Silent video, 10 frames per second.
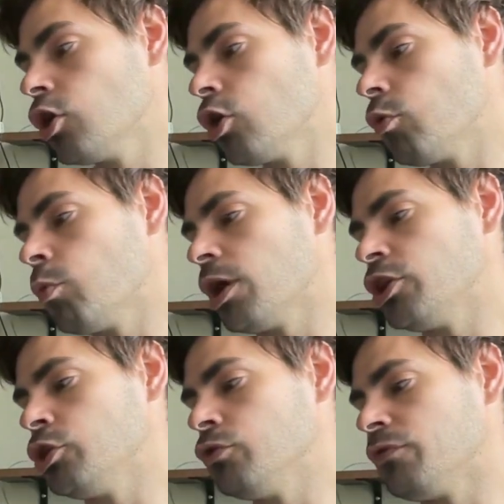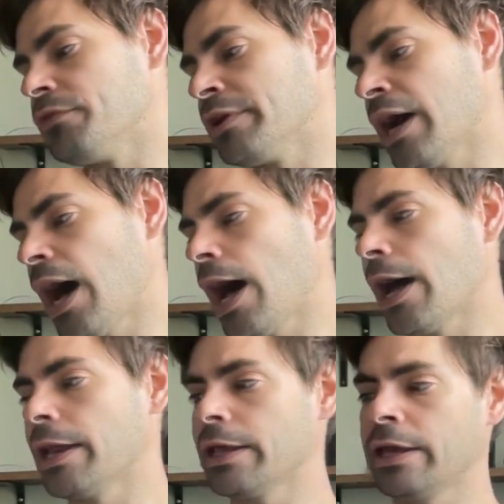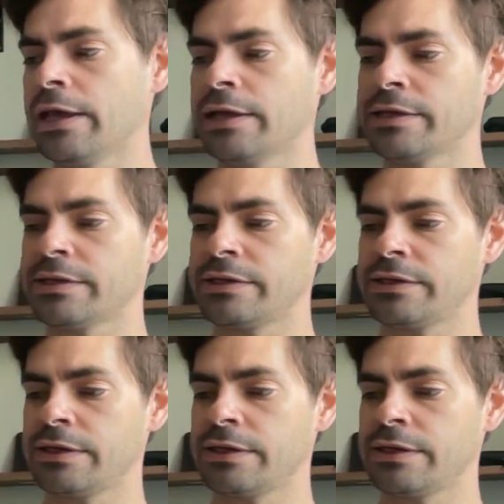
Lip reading: what you've got is